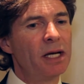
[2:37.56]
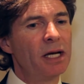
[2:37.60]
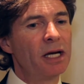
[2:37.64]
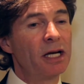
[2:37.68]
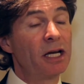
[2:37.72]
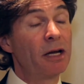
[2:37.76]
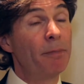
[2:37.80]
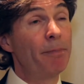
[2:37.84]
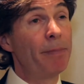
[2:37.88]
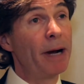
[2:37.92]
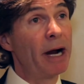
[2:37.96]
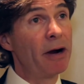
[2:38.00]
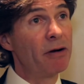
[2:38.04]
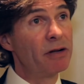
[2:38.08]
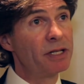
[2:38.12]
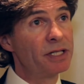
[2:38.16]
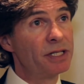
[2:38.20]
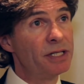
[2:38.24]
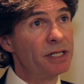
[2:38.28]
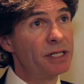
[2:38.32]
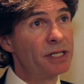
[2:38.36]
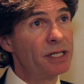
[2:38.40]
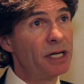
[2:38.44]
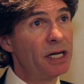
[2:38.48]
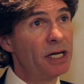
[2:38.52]

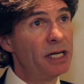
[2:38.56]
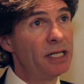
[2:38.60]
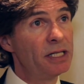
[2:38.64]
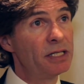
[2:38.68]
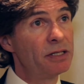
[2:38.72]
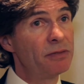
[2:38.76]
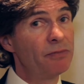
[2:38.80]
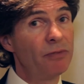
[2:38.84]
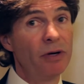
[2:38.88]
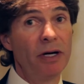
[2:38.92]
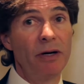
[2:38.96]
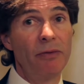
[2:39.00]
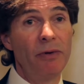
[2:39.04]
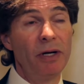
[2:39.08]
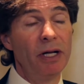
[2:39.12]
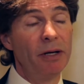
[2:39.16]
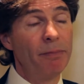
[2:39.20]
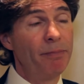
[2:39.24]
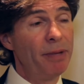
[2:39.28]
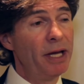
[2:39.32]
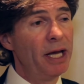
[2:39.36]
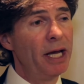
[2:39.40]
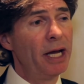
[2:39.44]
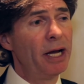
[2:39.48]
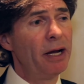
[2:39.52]
comparison sites where
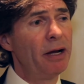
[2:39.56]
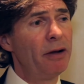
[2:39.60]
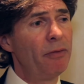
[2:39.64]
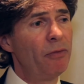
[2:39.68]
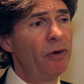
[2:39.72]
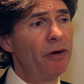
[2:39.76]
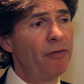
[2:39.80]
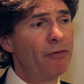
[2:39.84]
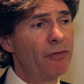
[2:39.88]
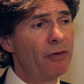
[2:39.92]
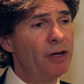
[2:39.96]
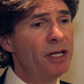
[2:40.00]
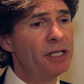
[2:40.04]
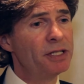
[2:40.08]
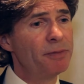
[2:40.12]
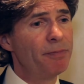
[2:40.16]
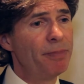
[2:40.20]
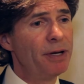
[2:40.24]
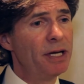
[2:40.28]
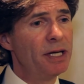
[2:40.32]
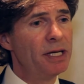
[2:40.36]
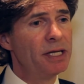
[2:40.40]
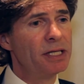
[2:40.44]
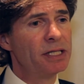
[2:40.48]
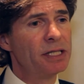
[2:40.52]
ffrees
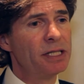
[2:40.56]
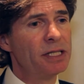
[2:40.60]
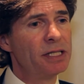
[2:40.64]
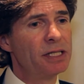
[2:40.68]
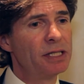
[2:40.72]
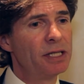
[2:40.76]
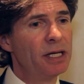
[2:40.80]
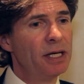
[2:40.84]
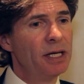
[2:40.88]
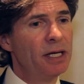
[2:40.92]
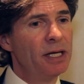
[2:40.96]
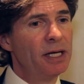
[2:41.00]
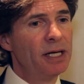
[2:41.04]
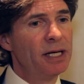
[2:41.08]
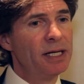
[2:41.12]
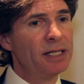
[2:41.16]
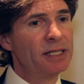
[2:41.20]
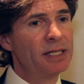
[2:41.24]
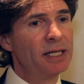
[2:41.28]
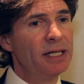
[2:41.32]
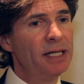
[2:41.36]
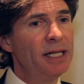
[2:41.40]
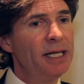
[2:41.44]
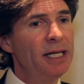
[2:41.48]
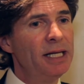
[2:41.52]
appears as
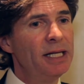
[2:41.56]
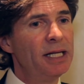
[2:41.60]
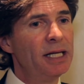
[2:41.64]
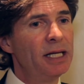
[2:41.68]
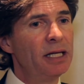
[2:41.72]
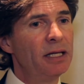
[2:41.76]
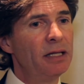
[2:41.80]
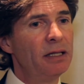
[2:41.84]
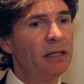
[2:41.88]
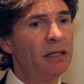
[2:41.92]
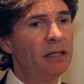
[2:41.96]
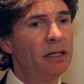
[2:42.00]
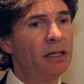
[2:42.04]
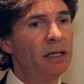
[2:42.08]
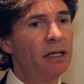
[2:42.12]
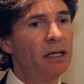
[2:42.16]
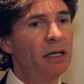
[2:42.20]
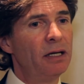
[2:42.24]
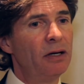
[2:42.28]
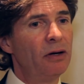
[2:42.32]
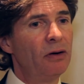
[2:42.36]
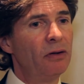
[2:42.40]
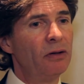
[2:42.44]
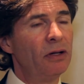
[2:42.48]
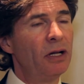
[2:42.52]
the leading
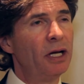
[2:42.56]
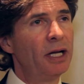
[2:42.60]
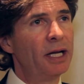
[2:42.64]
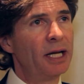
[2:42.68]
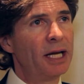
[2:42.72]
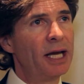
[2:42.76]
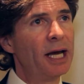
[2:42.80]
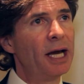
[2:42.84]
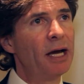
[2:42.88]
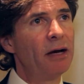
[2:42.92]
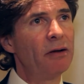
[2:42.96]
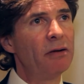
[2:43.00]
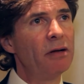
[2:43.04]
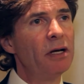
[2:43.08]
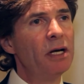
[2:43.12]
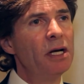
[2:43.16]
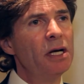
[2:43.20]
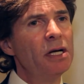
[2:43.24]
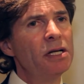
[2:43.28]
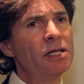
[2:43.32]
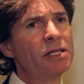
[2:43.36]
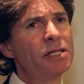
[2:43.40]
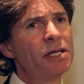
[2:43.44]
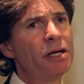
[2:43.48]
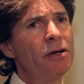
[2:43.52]
online account.
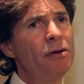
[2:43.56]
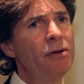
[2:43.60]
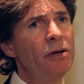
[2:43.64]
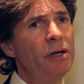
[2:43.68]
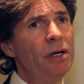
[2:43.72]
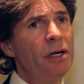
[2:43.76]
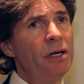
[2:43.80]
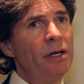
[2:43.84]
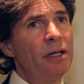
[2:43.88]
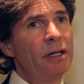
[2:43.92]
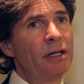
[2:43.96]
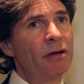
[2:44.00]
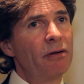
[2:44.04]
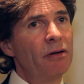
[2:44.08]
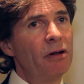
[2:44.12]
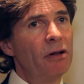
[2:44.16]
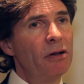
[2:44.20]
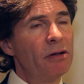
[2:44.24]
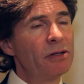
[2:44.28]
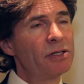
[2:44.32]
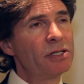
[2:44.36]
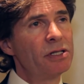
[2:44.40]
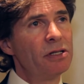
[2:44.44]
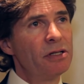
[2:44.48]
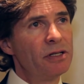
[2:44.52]
So there are
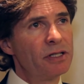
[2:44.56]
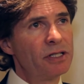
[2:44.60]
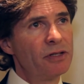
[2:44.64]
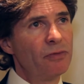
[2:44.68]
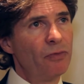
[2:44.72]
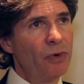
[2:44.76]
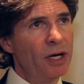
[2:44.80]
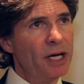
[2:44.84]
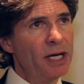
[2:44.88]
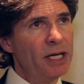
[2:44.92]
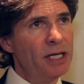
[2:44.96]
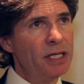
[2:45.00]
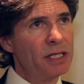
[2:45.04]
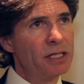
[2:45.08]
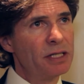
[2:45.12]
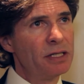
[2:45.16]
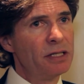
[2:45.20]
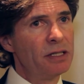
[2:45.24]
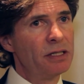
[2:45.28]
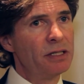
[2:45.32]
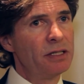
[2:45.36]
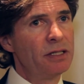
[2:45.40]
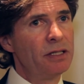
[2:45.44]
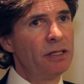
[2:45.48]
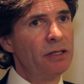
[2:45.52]
lots and lots of ways
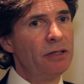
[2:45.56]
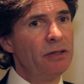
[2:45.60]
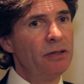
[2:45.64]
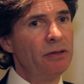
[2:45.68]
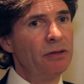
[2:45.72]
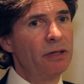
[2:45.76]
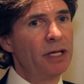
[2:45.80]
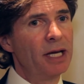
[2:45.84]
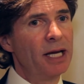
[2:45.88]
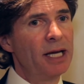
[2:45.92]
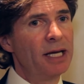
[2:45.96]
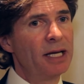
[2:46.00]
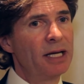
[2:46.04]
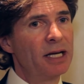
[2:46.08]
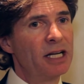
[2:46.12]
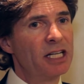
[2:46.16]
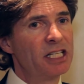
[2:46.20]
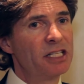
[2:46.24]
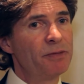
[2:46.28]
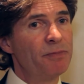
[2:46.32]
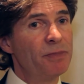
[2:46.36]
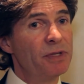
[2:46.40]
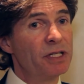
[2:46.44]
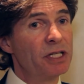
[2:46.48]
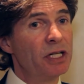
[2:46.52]
to gain
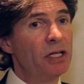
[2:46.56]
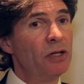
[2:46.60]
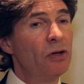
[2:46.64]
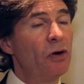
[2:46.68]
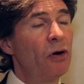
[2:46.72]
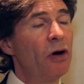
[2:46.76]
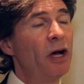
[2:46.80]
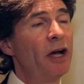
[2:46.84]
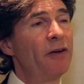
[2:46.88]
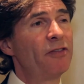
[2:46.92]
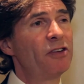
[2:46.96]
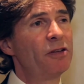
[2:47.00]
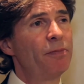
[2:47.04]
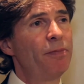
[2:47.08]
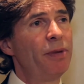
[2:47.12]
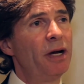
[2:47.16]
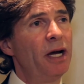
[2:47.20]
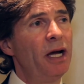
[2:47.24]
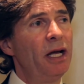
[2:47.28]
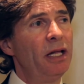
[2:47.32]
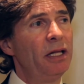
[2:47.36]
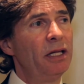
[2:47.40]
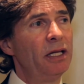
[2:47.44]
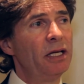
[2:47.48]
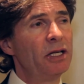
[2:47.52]
customers and not have to
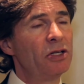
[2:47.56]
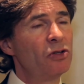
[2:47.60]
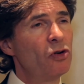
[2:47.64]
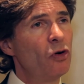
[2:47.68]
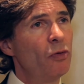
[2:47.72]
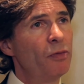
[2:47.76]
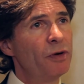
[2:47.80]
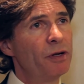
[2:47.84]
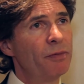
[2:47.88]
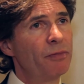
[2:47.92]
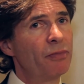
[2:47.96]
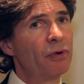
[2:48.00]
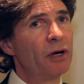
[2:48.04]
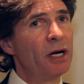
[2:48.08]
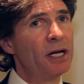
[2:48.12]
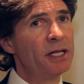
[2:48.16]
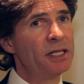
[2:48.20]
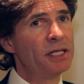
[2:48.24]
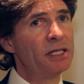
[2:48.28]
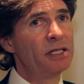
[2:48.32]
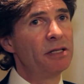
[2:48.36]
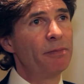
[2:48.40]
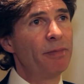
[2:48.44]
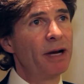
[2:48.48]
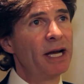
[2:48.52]
pay the exorbitant
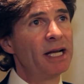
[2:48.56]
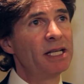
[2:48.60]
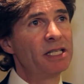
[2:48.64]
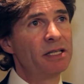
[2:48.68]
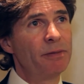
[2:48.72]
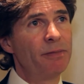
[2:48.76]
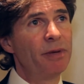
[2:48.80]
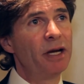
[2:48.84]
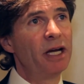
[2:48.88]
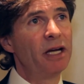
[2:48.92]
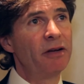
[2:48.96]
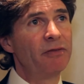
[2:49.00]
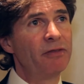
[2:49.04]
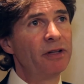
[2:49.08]
prices the banks are paying